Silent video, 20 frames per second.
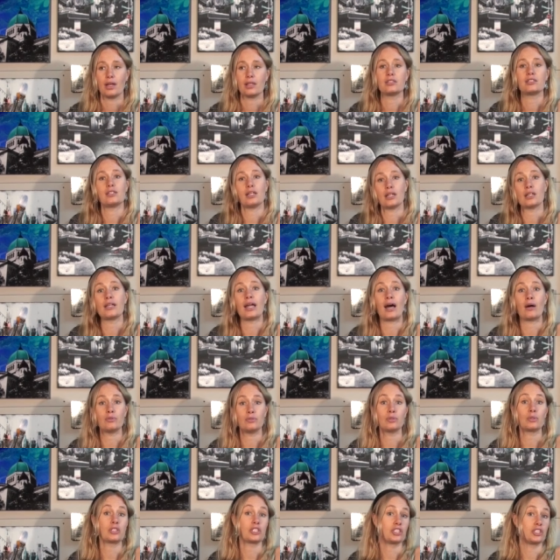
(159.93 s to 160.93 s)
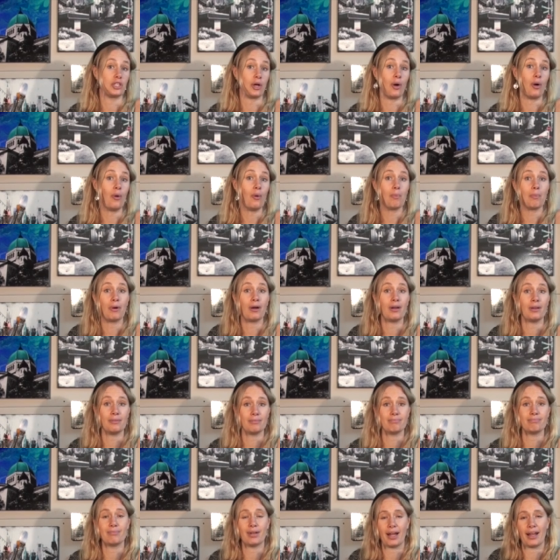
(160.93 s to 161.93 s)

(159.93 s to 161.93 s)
It's still an outdoor show, but